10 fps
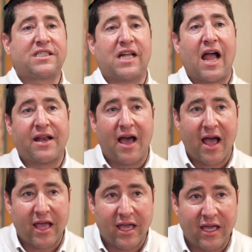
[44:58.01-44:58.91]

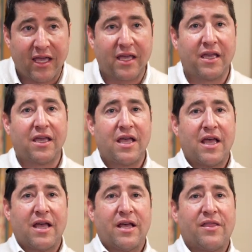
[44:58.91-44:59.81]
Sinai,
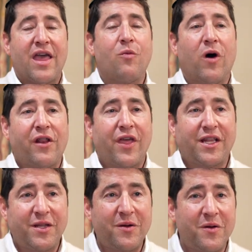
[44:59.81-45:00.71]
what did they
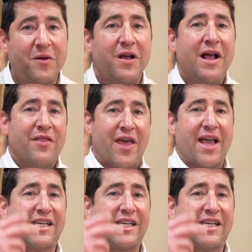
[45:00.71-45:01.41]
do? They